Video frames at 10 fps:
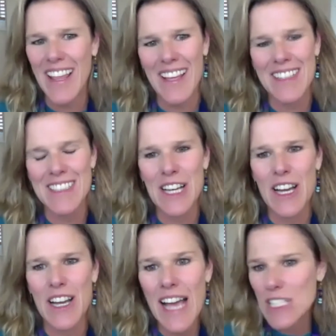and
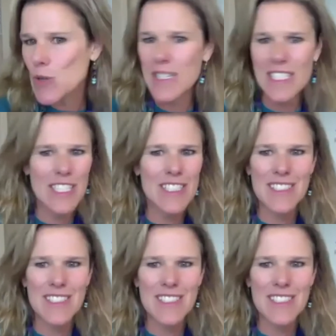ask questions